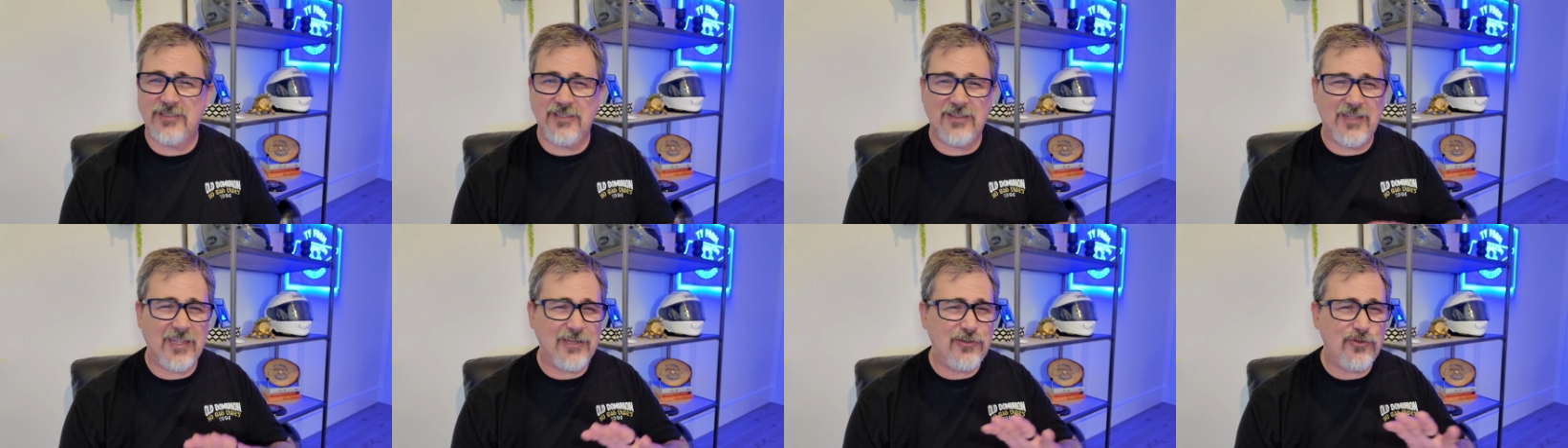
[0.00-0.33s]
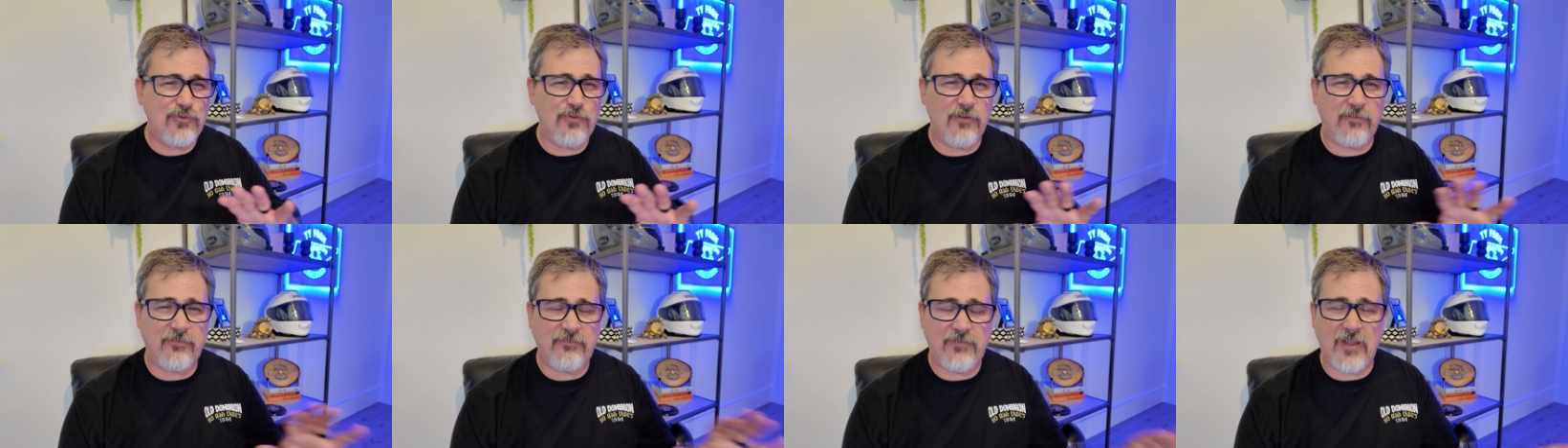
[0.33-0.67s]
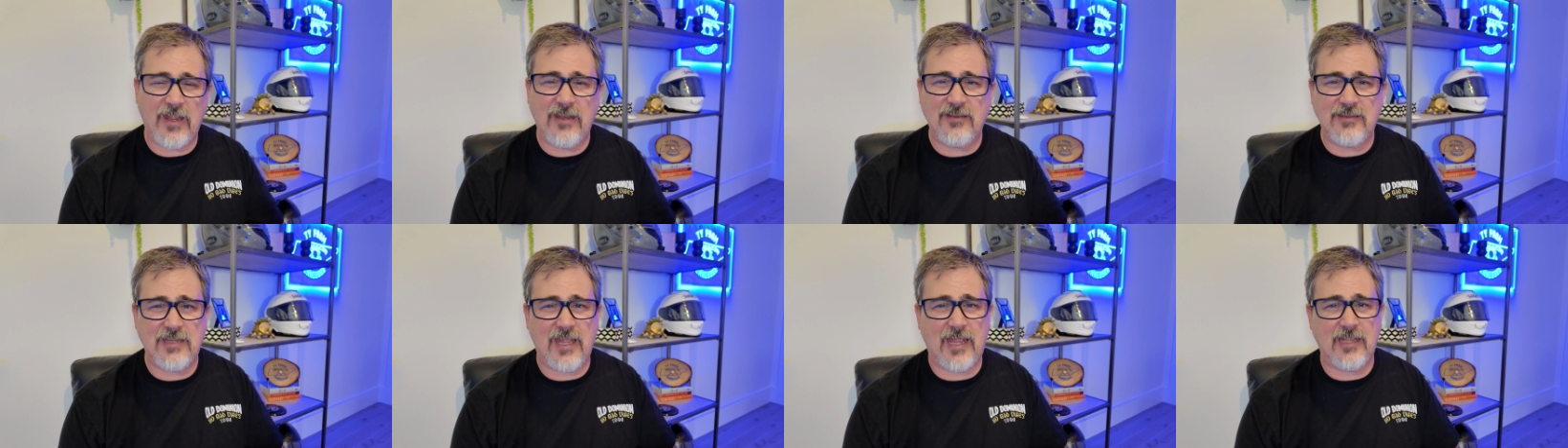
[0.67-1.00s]
and they do a
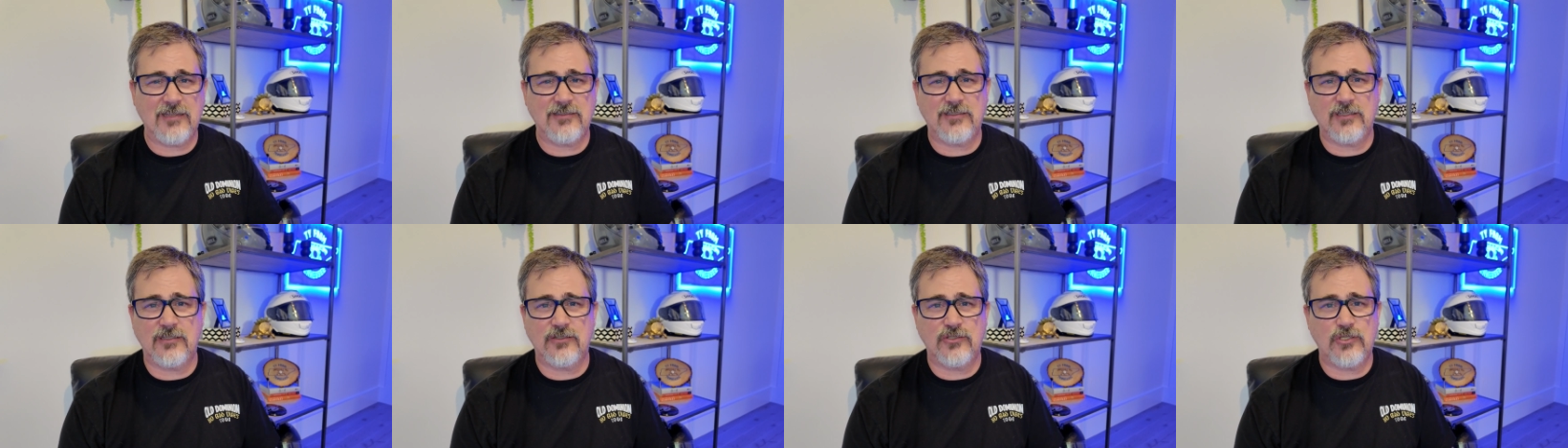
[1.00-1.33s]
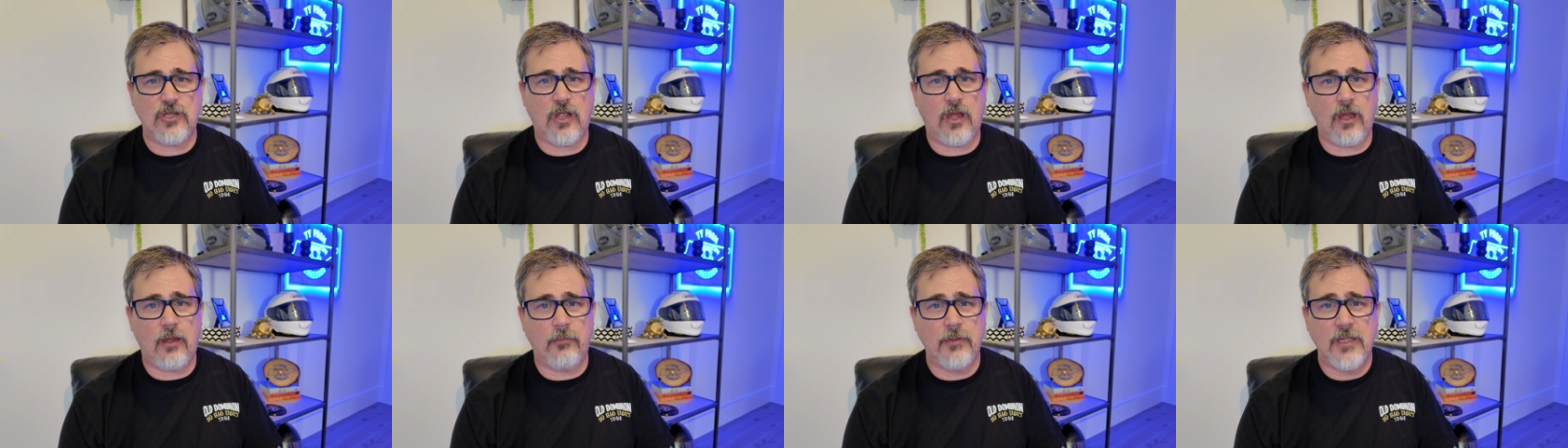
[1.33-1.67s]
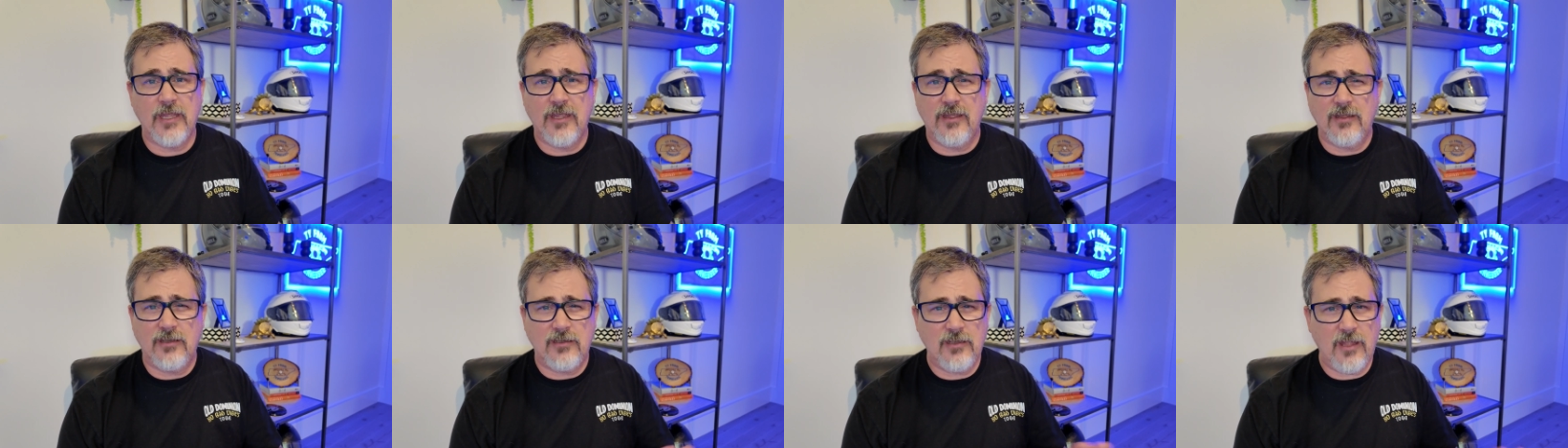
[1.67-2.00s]
fantastic job.
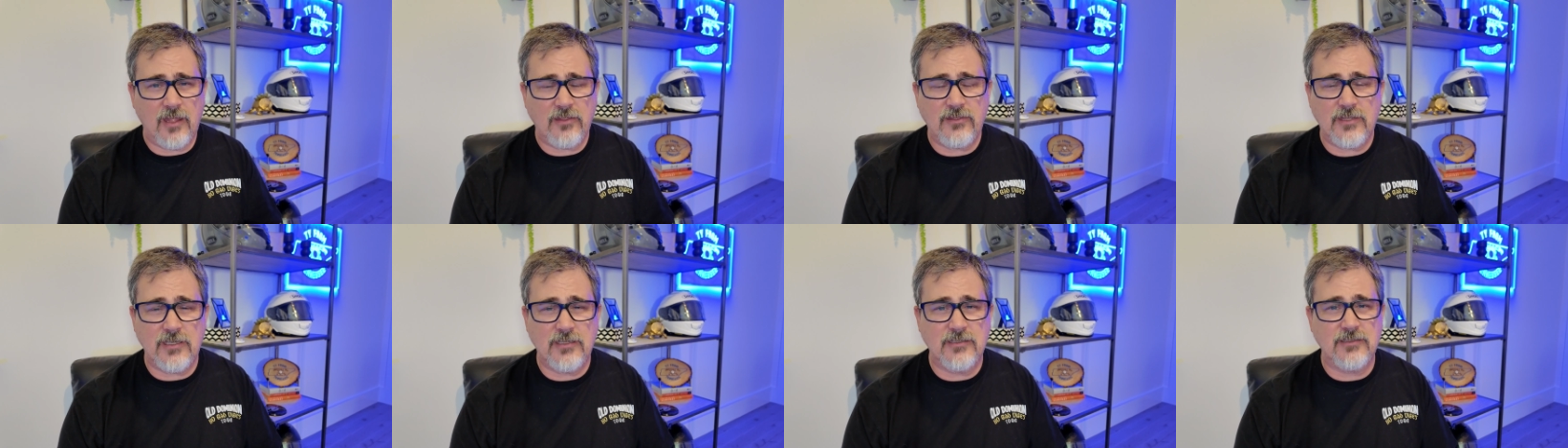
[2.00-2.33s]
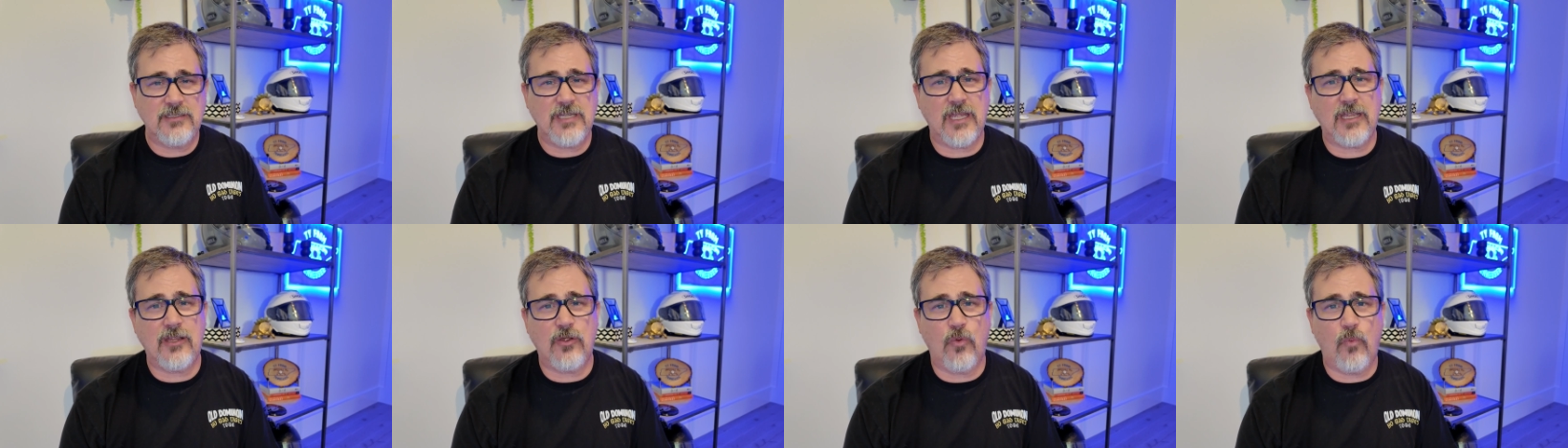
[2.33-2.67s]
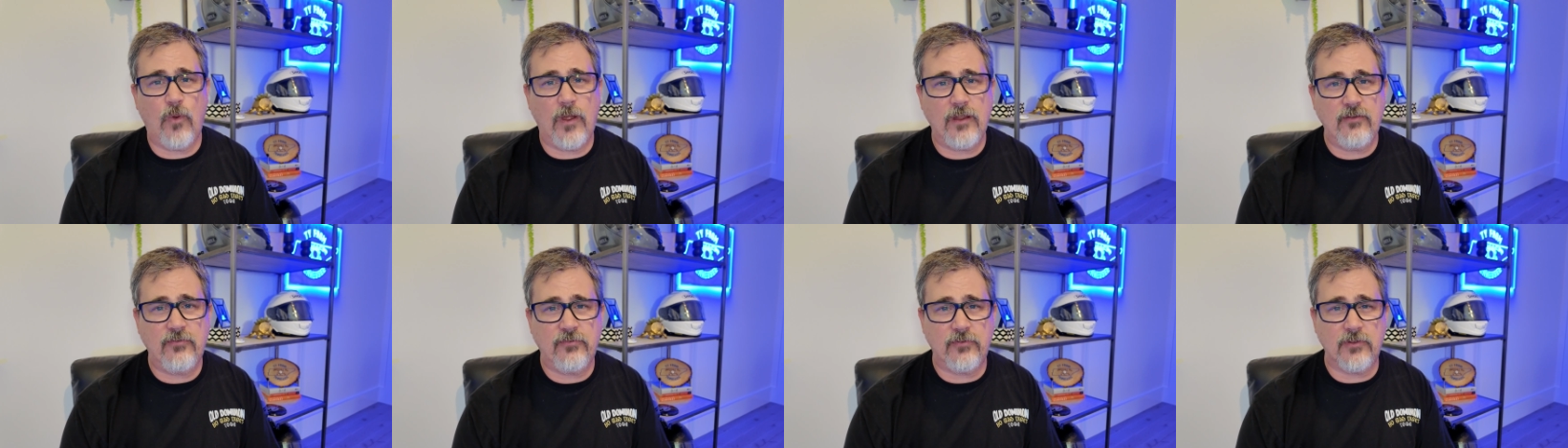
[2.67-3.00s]
Nothing to take
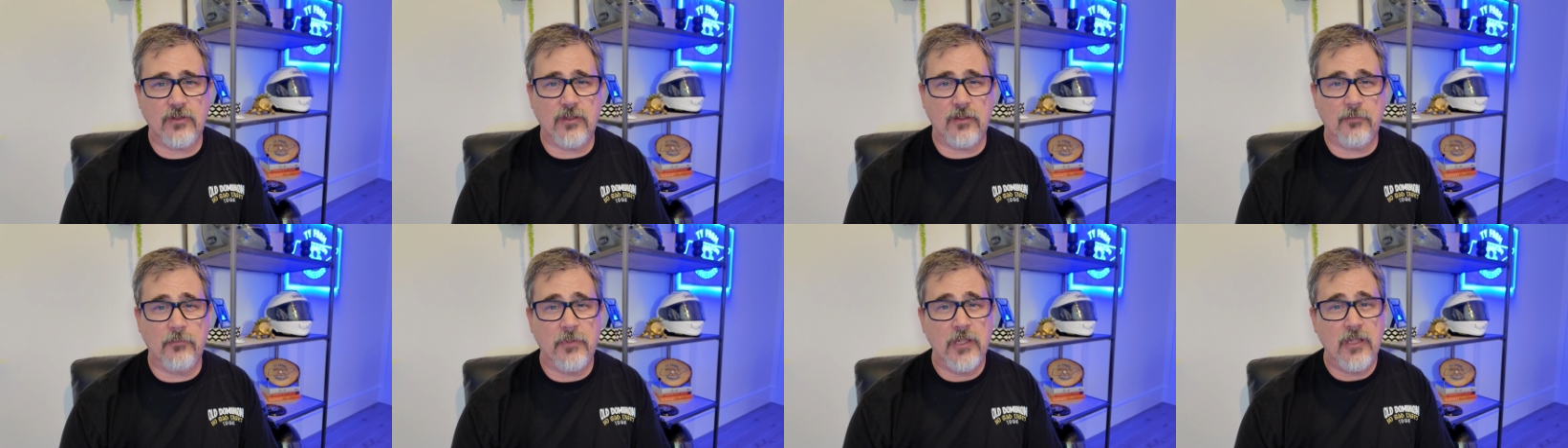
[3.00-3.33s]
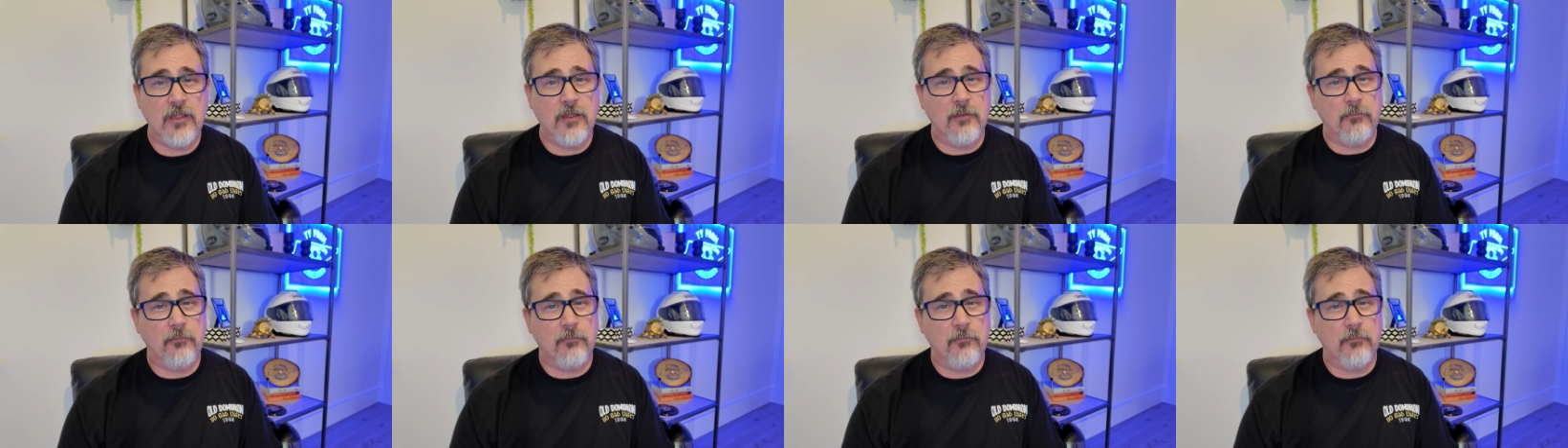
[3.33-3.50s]
away from them.